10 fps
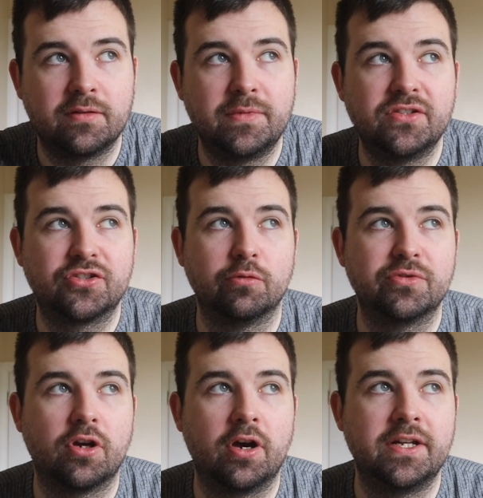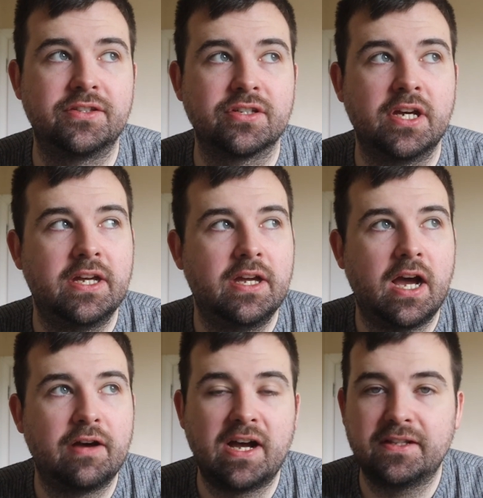I mean, some sides
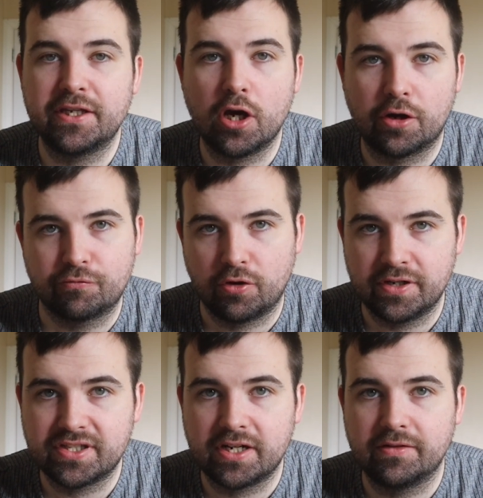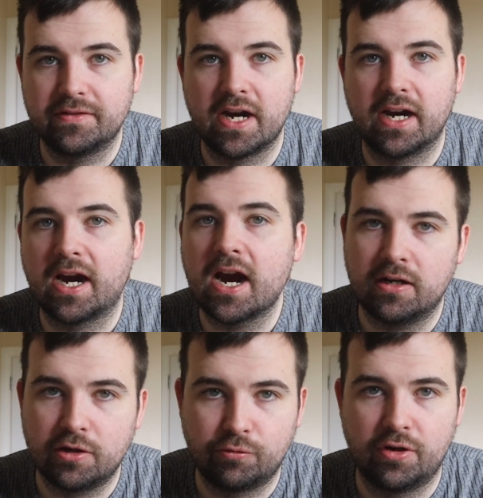have had the odd rise here and there.
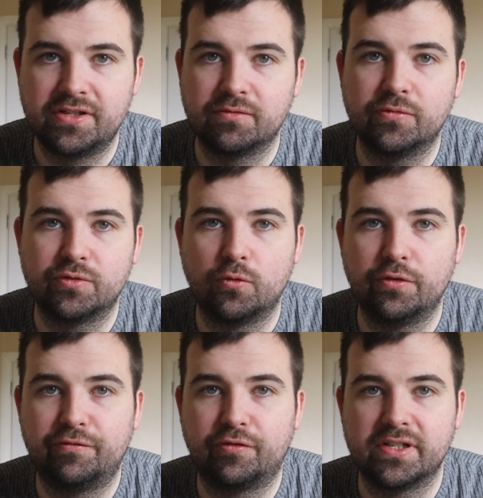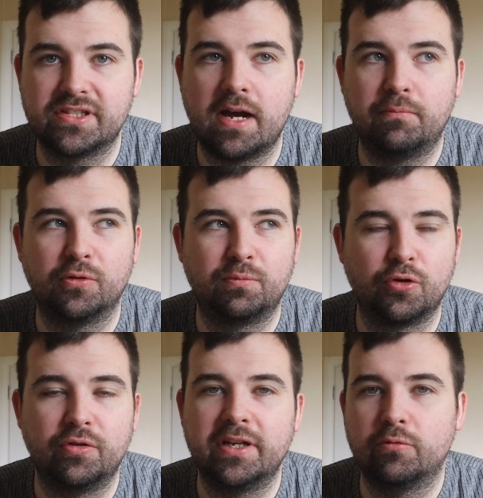Carlow rising was one, for example,
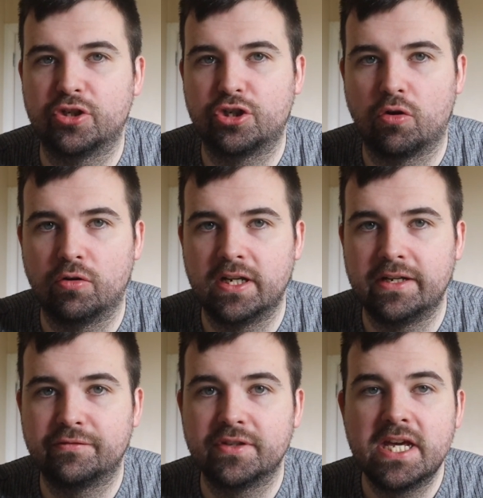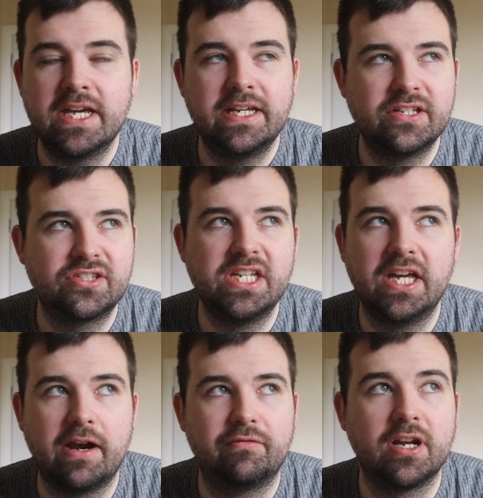but it was short-lived. You see it
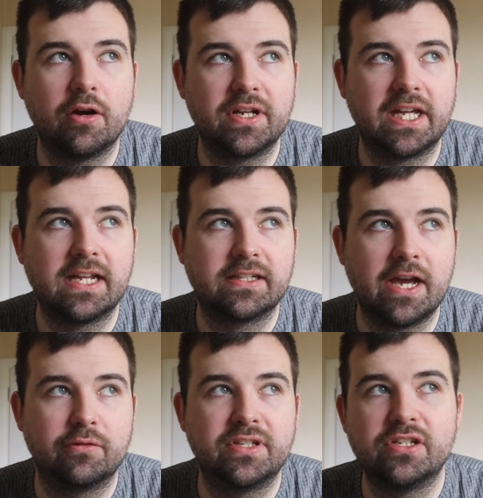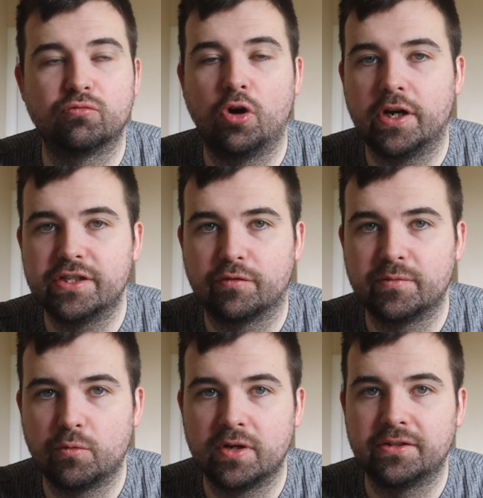every now and again. Counties rise from
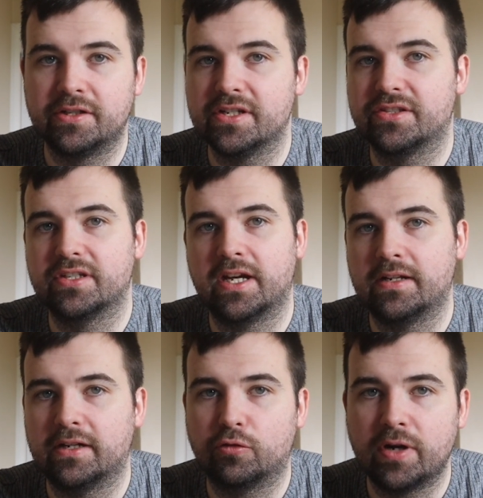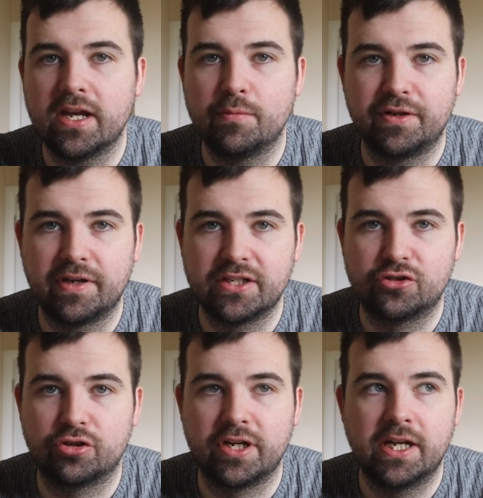the wilderness and, and create a bit of
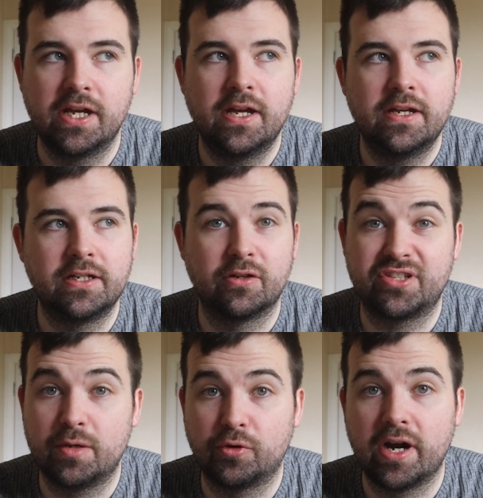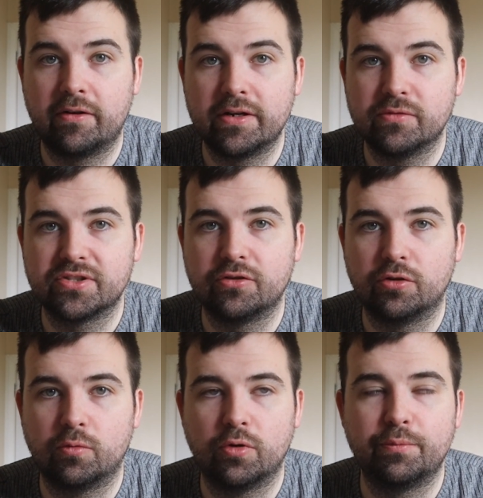history. You know, Tipperary was
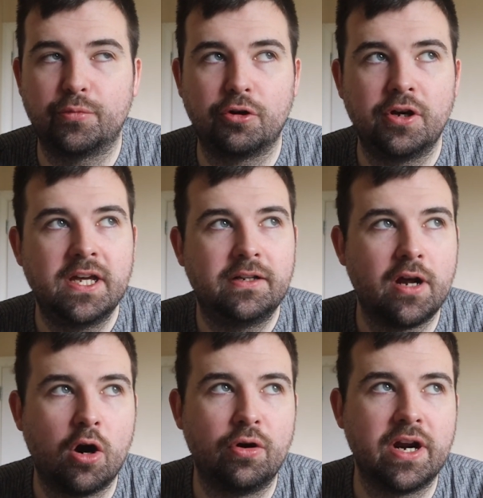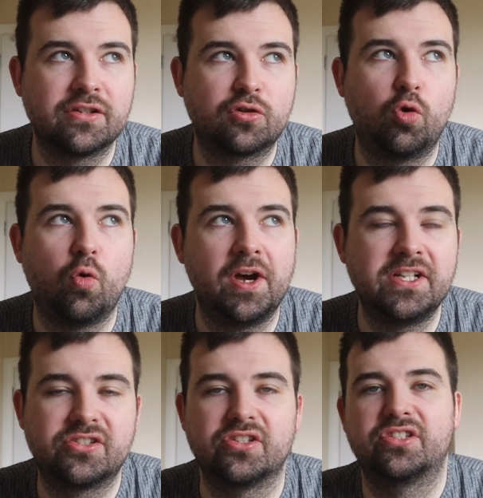another one, but no one has quite
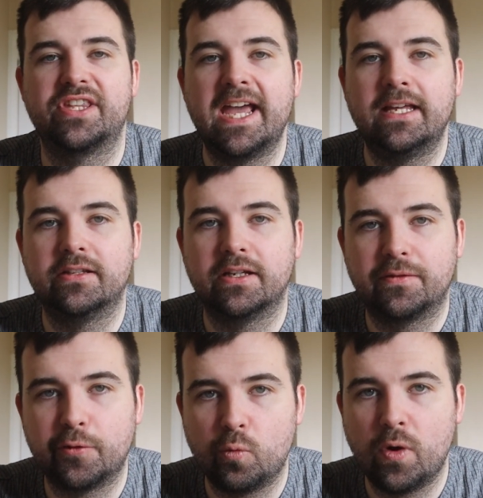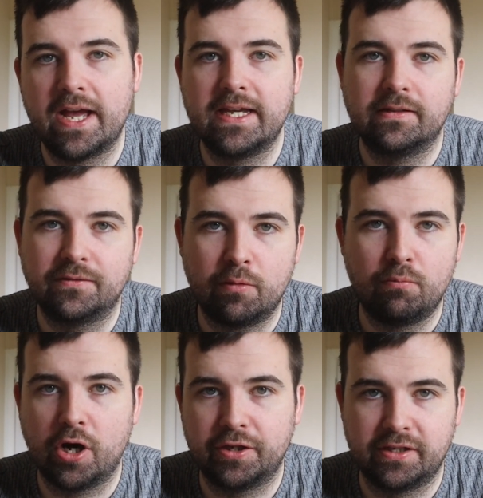sustained it the way that
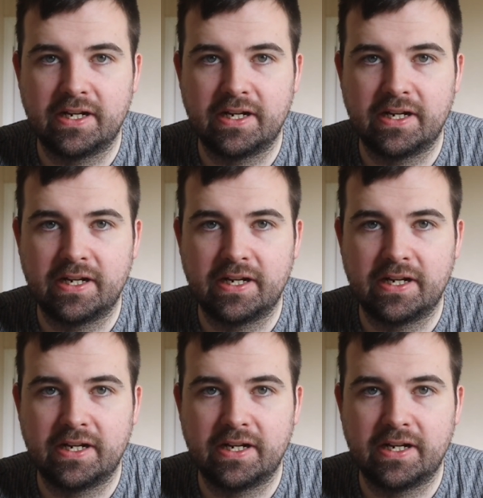Monaghan